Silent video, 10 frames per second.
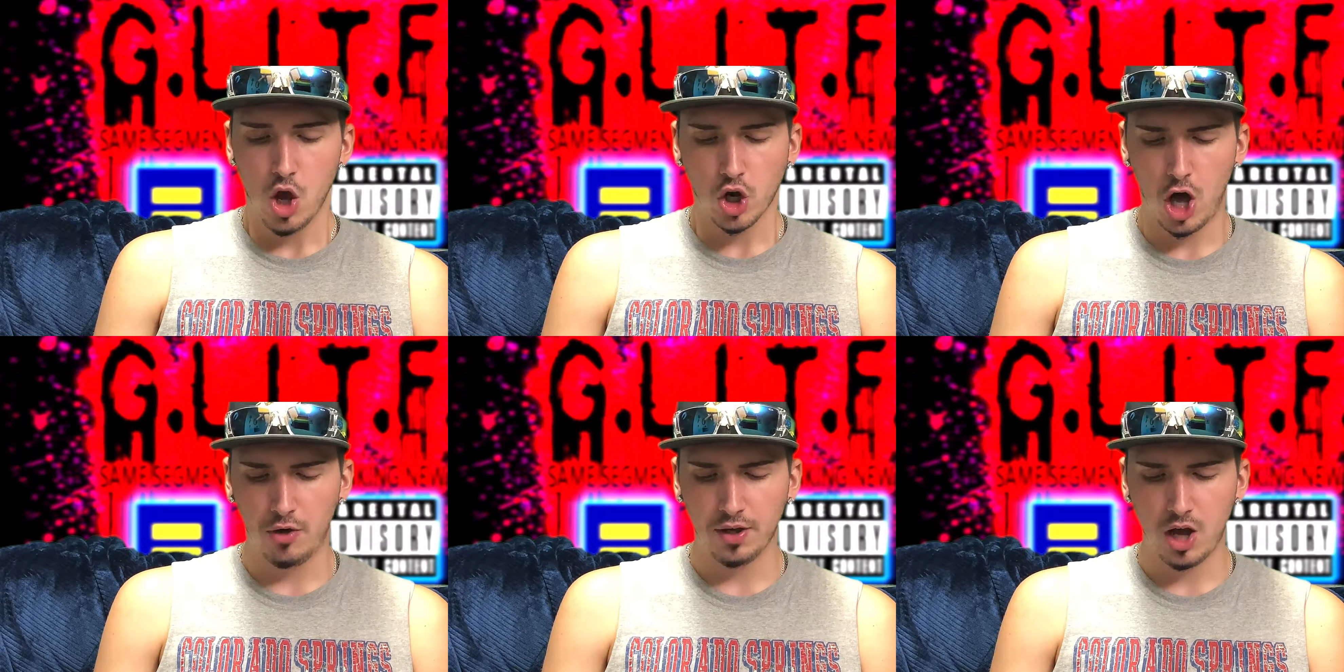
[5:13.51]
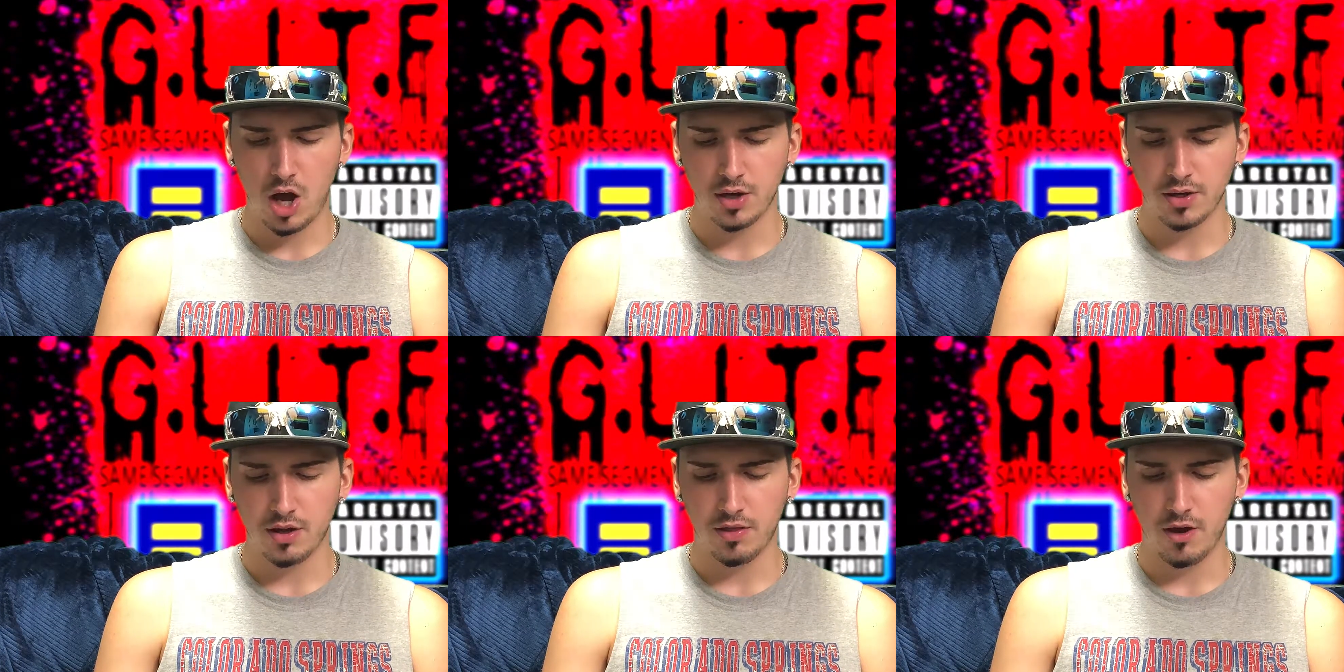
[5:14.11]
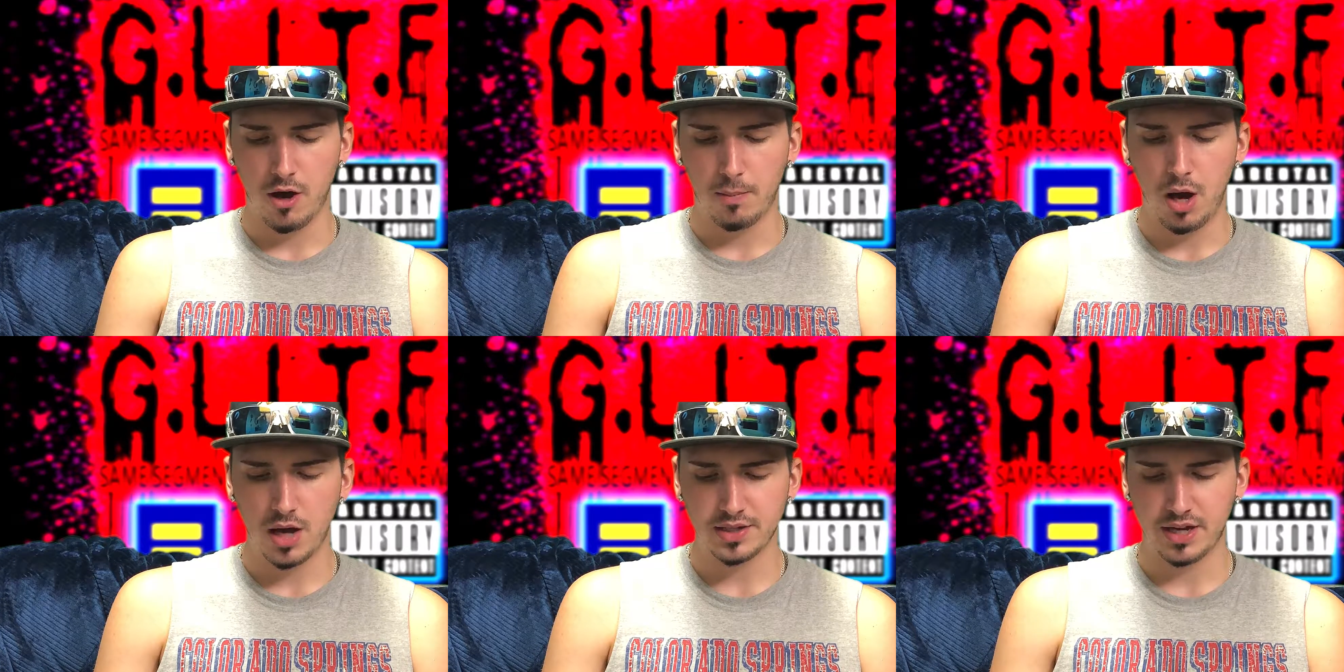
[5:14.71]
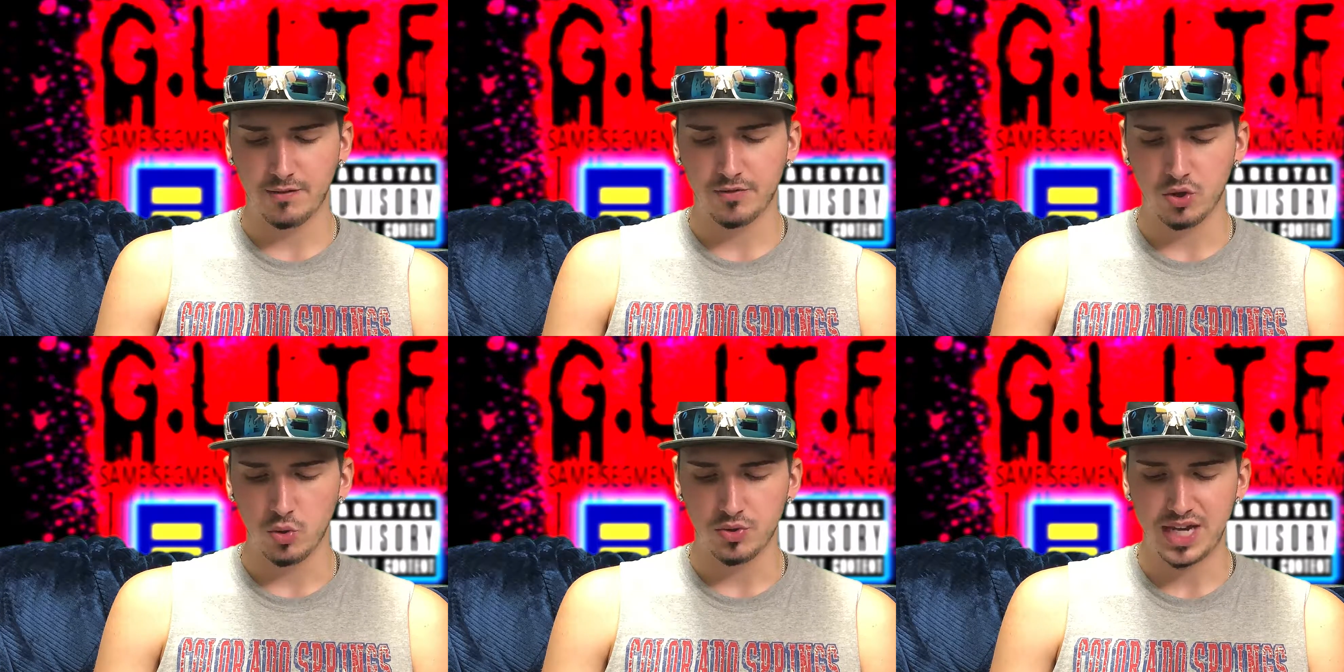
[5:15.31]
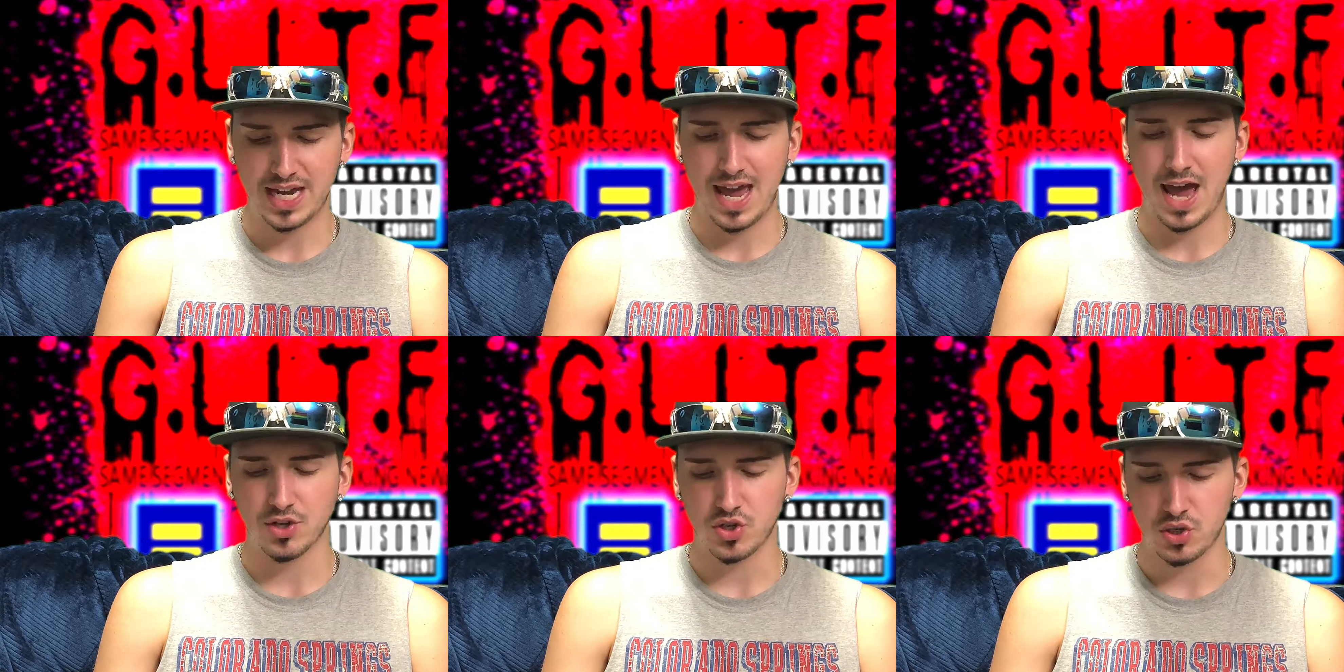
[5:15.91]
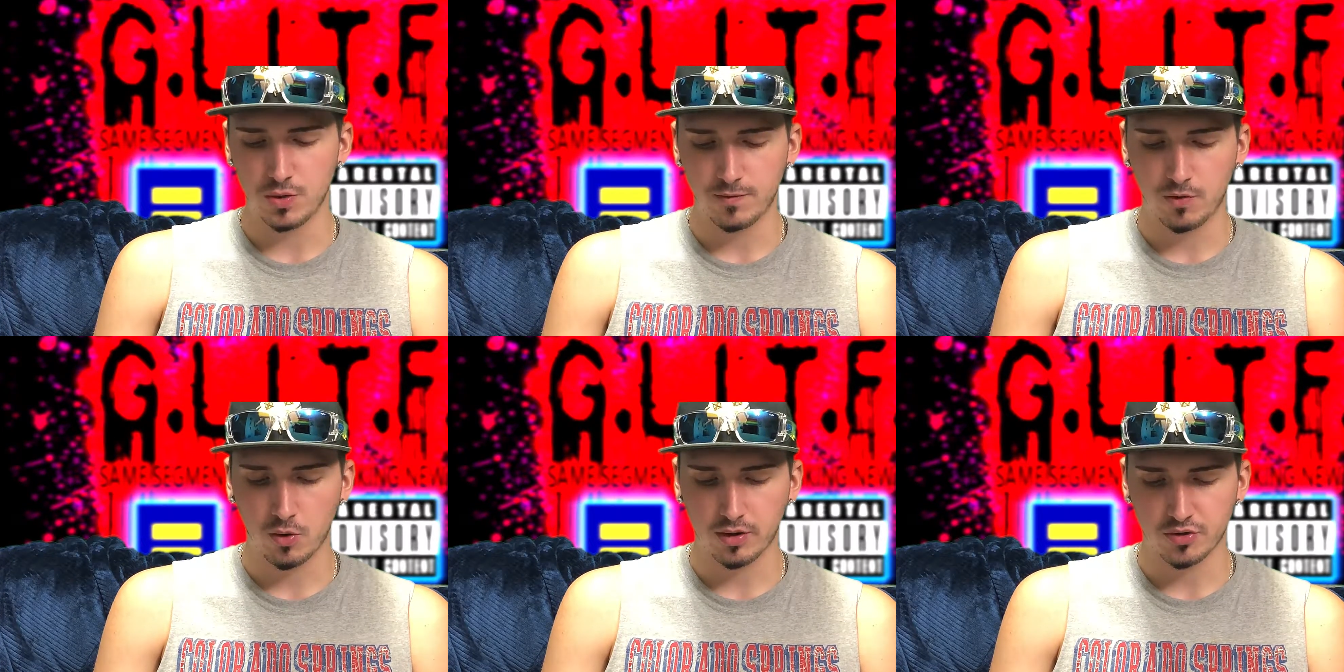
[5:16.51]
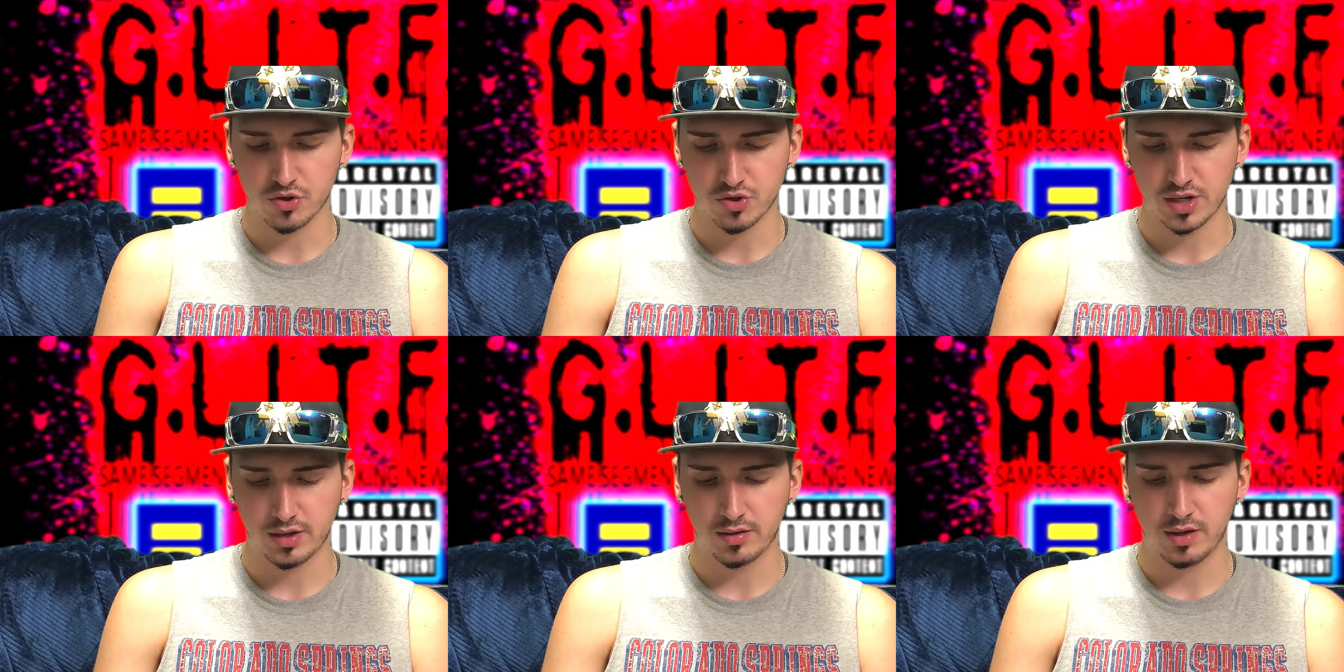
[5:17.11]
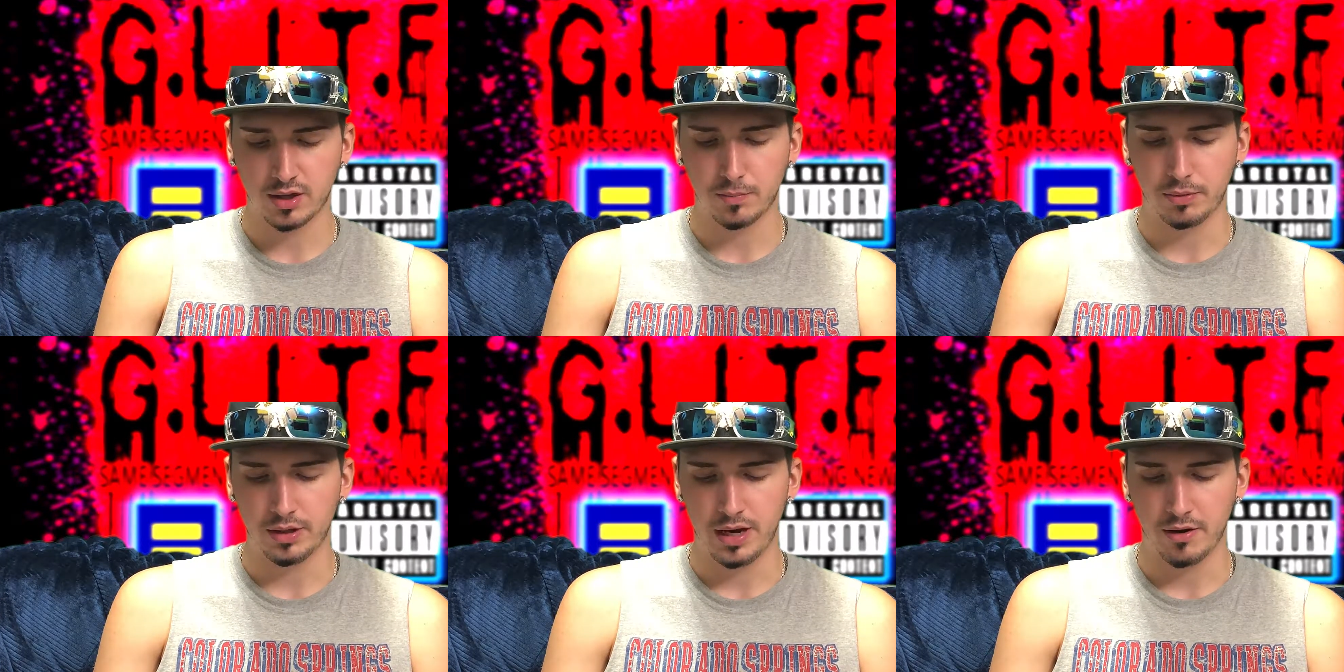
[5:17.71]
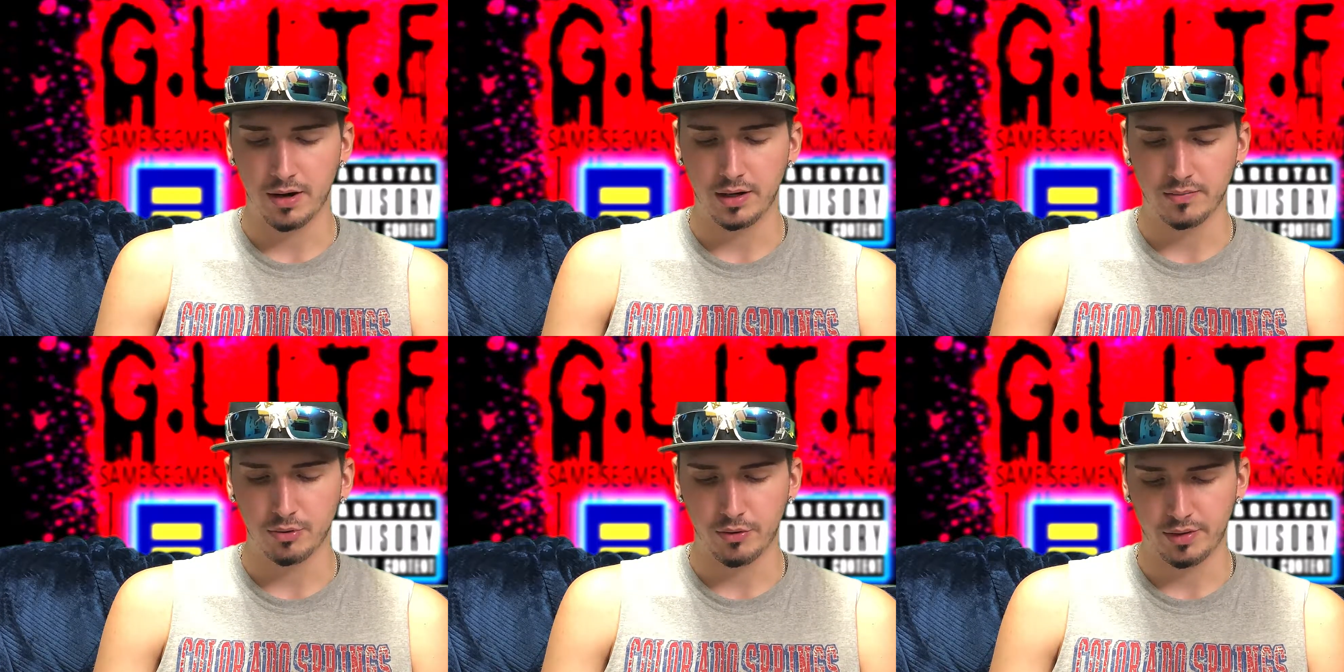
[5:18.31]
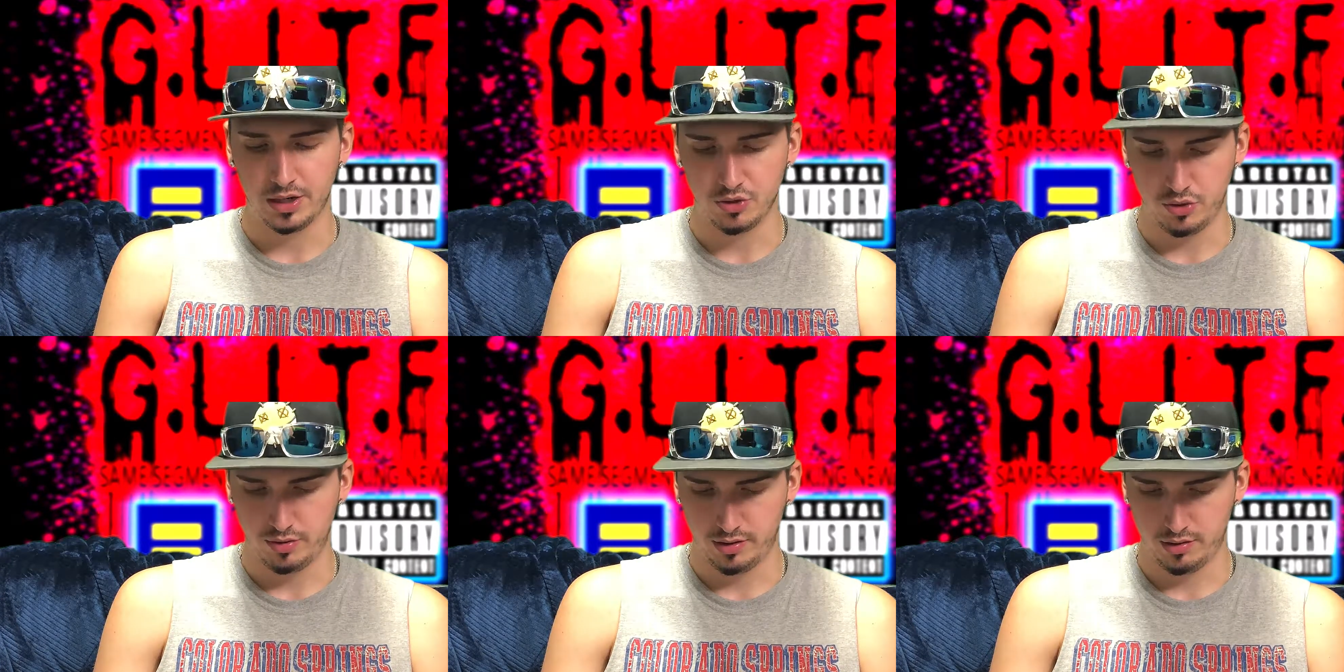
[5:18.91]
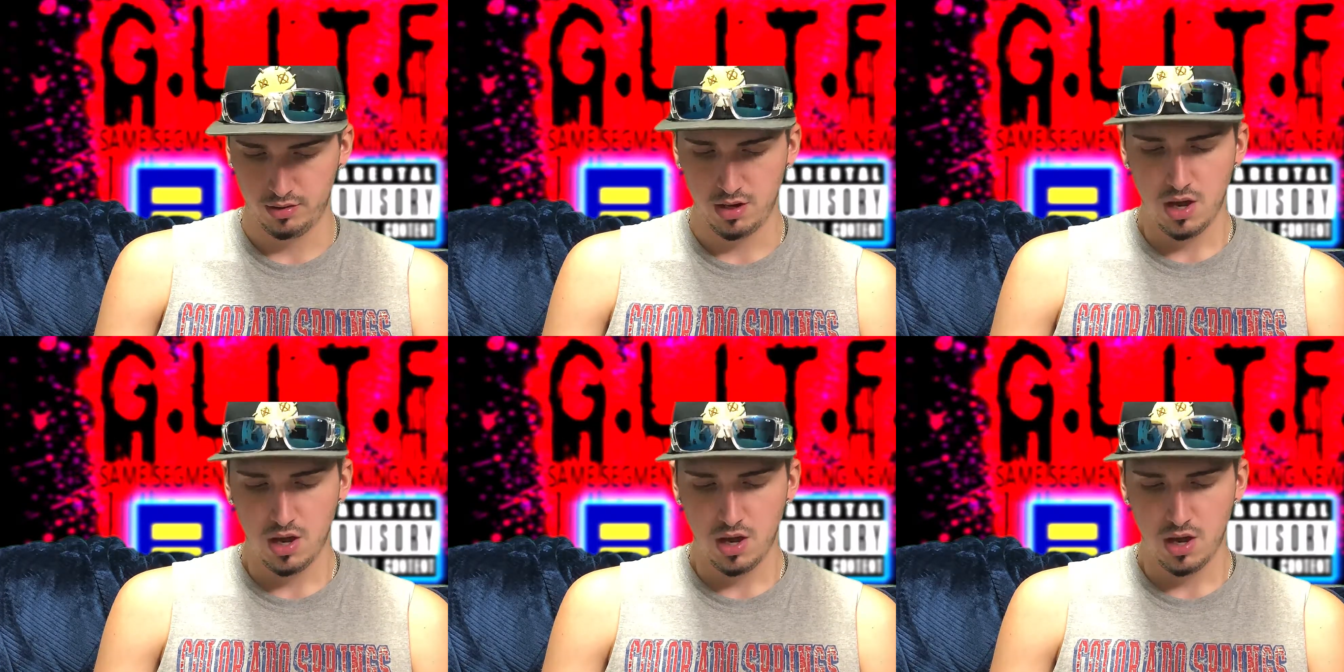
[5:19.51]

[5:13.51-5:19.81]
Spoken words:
calling on the pontiff to take action to enforce the church's disciplinary procedures.